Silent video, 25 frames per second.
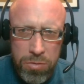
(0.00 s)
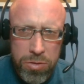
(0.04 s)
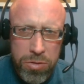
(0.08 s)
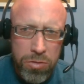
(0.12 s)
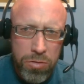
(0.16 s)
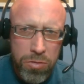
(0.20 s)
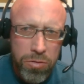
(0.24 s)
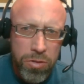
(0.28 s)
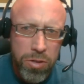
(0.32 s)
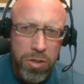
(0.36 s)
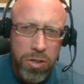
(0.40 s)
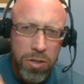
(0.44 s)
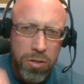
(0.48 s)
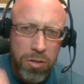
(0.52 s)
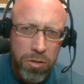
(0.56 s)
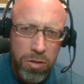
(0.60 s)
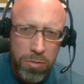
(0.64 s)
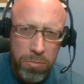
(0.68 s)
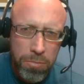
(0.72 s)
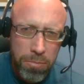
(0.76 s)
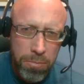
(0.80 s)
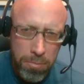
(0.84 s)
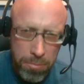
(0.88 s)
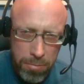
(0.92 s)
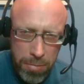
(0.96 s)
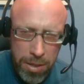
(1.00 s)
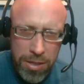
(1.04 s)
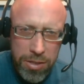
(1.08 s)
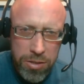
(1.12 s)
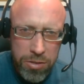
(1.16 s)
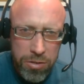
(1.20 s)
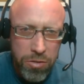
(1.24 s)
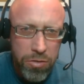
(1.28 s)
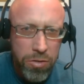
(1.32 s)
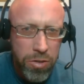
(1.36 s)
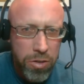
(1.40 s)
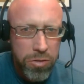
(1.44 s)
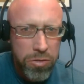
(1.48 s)
So they're going to make
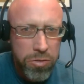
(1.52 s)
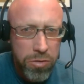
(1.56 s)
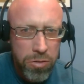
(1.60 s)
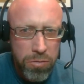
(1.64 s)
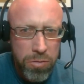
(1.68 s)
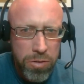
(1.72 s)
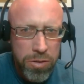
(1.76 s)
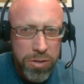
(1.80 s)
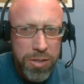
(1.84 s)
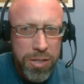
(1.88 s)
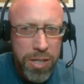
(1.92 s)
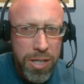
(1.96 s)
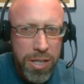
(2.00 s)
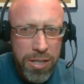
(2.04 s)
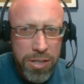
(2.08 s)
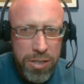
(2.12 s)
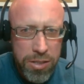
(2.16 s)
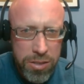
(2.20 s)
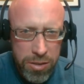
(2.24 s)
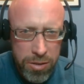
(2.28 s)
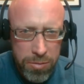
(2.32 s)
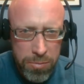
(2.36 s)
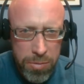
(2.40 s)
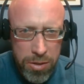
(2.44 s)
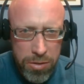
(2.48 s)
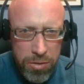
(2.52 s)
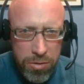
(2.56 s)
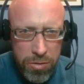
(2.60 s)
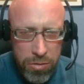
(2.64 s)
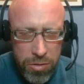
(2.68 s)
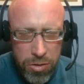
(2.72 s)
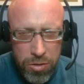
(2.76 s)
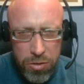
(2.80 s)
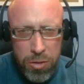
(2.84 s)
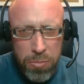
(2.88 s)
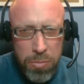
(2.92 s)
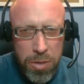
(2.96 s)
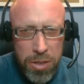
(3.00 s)
sure they're doing what they should be doing.
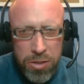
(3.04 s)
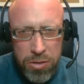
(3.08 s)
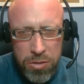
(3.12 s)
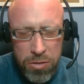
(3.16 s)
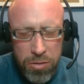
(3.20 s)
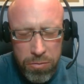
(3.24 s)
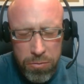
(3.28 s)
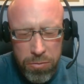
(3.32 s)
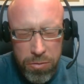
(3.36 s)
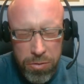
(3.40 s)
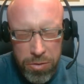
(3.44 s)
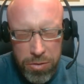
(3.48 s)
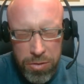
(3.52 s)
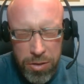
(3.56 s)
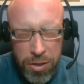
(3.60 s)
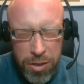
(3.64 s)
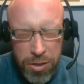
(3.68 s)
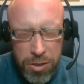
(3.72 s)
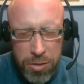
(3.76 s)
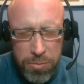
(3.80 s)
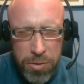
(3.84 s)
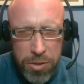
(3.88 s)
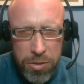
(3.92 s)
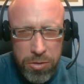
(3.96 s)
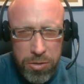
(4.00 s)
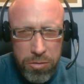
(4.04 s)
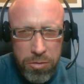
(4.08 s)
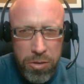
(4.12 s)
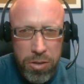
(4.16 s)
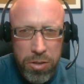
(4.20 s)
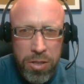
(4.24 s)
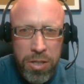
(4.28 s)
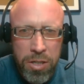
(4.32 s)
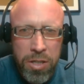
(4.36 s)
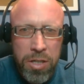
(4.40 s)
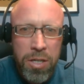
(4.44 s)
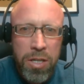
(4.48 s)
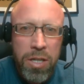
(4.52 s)
You're going to make sure that what they should be
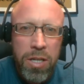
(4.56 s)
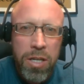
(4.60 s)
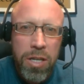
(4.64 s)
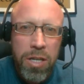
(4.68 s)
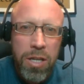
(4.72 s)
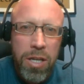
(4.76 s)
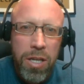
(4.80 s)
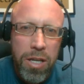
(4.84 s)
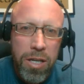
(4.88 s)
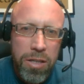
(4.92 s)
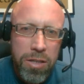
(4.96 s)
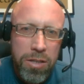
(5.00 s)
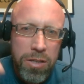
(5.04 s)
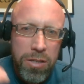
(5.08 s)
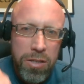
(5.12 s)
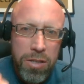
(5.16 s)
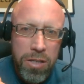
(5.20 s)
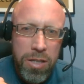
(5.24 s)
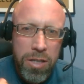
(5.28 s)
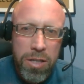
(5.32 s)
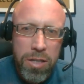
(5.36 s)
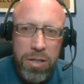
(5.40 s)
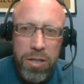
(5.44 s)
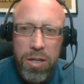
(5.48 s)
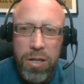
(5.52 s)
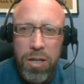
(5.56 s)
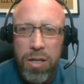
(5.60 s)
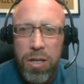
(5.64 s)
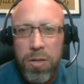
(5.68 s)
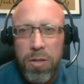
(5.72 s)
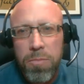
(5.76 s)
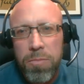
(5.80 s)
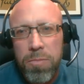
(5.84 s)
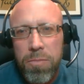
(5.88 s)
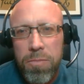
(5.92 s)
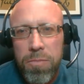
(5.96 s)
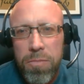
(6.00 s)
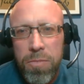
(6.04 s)
doing, and then
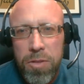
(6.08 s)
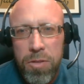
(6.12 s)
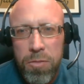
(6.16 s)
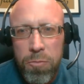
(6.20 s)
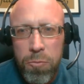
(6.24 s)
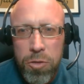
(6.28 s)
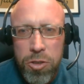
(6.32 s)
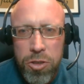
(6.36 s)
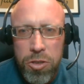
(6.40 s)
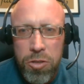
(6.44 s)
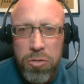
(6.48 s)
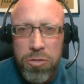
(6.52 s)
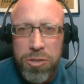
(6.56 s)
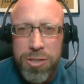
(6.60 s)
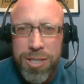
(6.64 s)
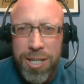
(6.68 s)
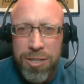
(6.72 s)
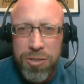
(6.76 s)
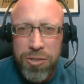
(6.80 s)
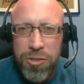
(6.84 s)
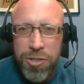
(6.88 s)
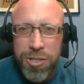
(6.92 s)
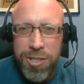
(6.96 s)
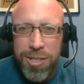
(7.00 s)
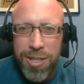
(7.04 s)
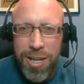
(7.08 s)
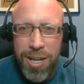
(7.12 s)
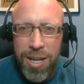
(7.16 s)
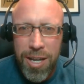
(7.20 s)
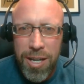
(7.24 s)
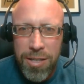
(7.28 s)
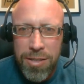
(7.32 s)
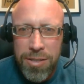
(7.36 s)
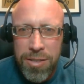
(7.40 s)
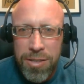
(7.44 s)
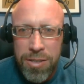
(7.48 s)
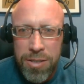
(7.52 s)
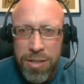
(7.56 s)
what trickles down to the
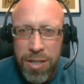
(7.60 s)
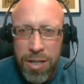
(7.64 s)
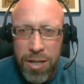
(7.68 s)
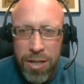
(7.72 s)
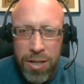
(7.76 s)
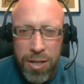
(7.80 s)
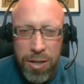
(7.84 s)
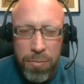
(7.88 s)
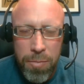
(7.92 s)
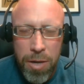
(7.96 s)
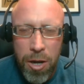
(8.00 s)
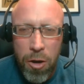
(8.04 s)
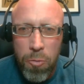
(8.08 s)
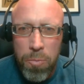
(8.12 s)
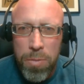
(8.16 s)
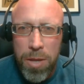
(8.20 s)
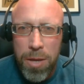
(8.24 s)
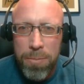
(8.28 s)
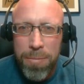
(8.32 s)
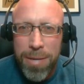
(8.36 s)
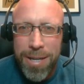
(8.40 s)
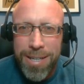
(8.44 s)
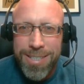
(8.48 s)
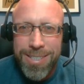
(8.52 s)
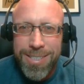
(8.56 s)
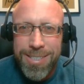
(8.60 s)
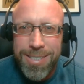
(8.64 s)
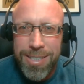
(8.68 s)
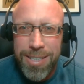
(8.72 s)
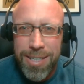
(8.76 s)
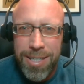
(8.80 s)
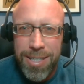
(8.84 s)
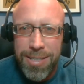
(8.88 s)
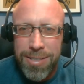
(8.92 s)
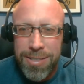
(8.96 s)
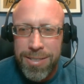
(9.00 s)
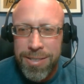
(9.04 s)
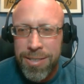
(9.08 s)
client. I hope that makes
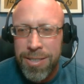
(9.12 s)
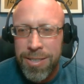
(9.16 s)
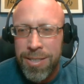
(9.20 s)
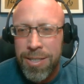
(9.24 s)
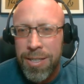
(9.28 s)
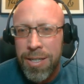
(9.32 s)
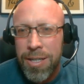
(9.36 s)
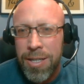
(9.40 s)
sense.